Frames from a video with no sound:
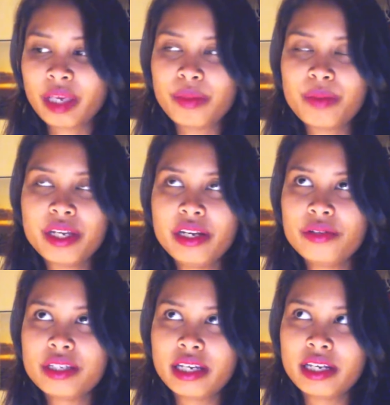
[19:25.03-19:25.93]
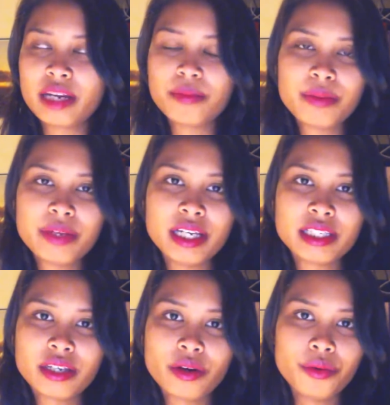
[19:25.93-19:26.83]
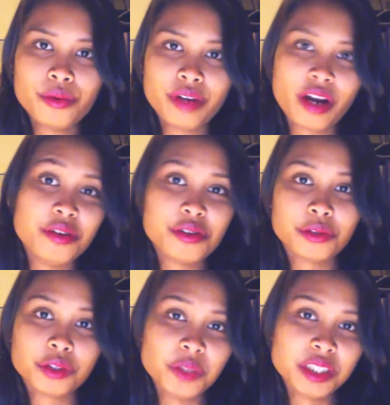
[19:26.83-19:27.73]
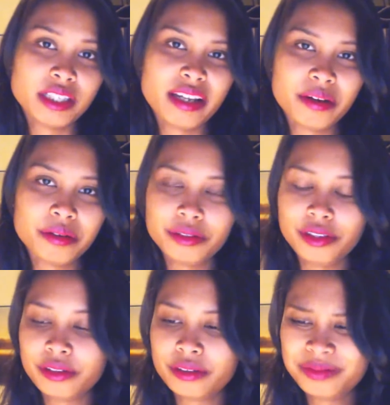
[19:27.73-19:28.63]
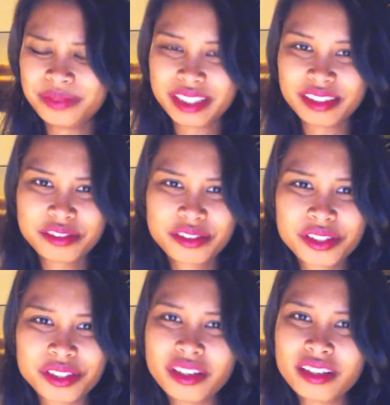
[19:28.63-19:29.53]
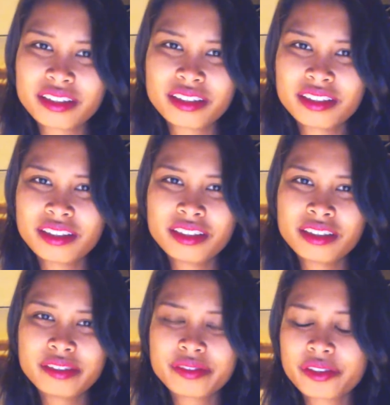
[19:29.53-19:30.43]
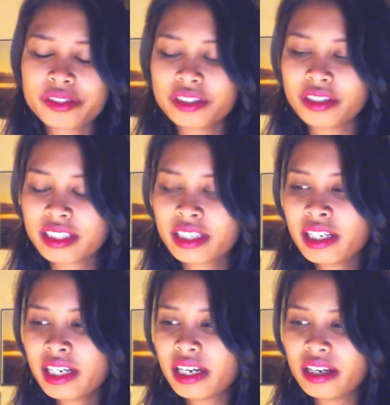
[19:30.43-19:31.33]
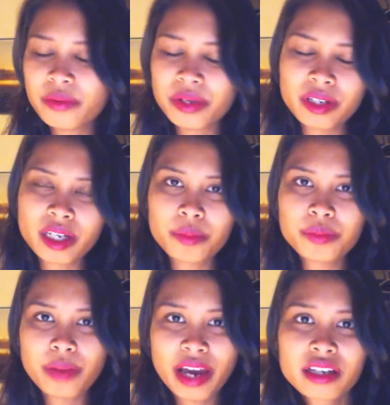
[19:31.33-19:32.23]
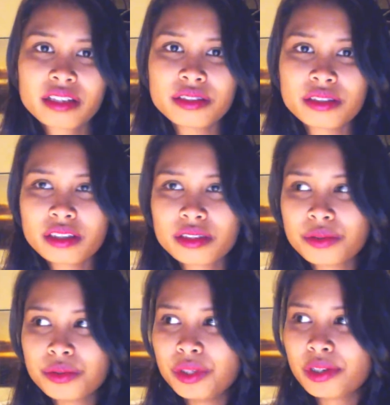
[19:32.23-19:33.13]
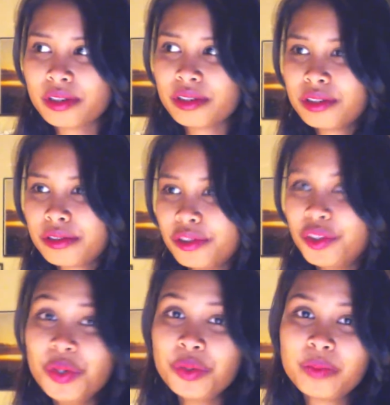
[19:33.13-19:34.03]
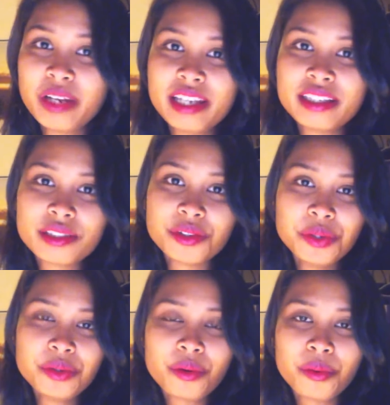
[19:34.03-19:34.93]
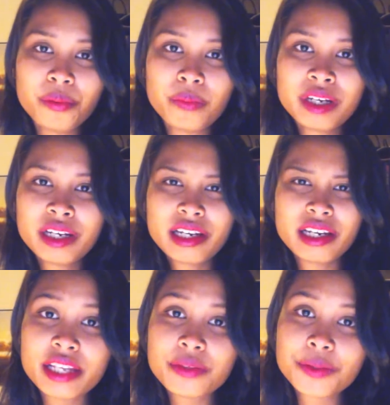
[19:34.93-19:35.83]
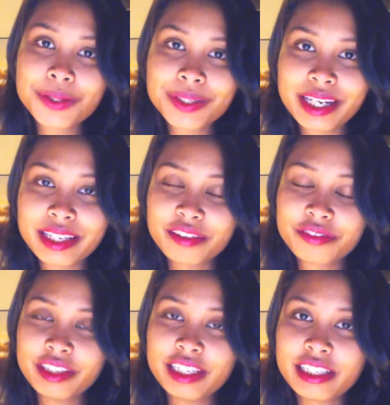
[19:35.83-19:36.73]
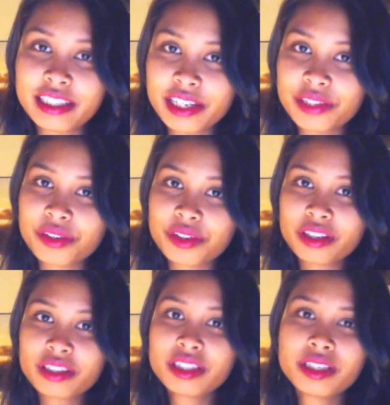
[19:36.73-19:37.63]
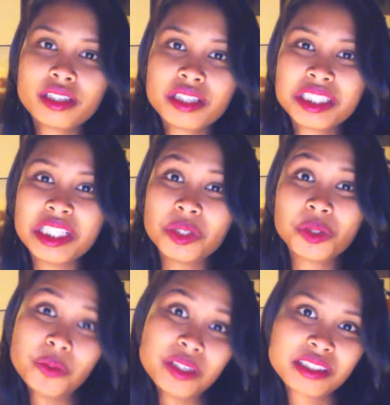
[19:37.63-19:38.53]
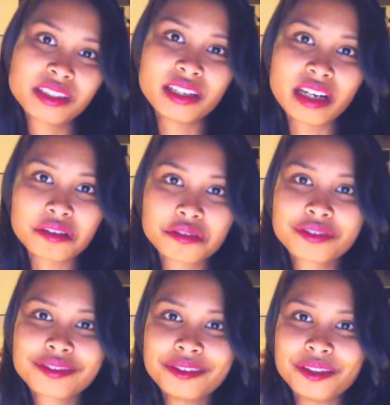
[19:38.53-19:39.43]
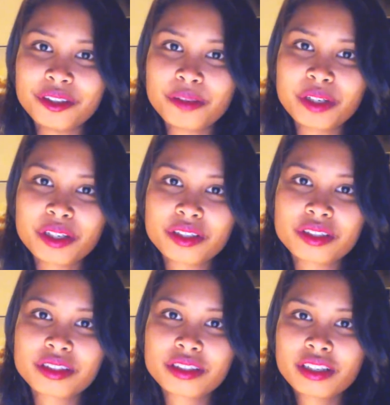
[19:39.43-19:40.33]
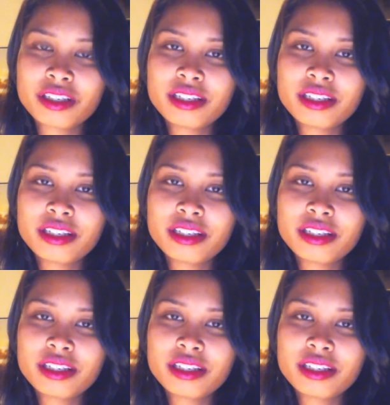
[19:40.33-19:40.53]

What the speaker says: Okay, maybe they don't say that. Maybe they say, "Oh, now you're so Swiss now," But of course not. Of course not. And then when you come back to your new place, your new home, and then you still get that feeling that you're not, say, Swiss enough, because